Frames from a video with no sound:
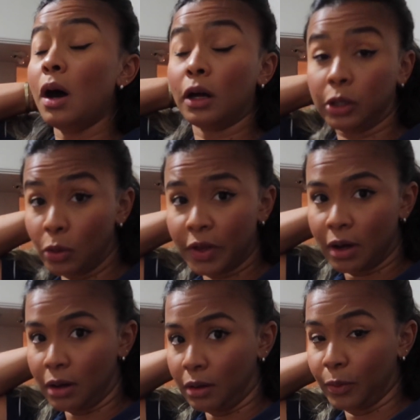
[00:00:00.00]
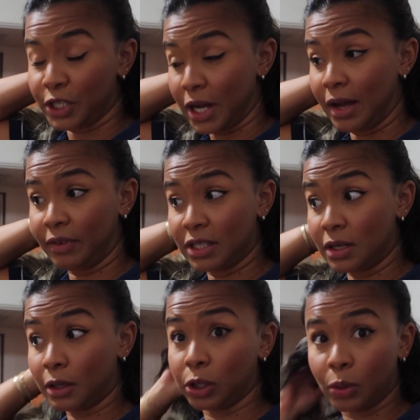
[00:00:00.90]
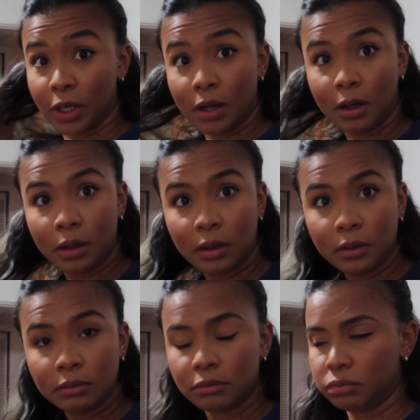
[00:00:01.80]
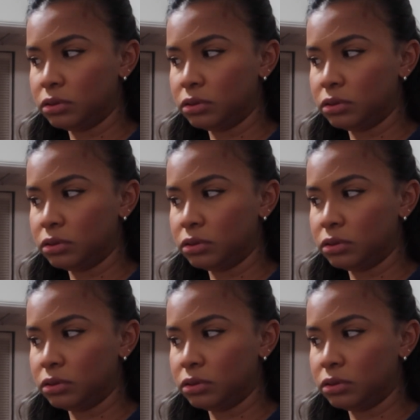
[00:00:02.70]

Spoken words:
a clothing haul, which I have not done a clothing haul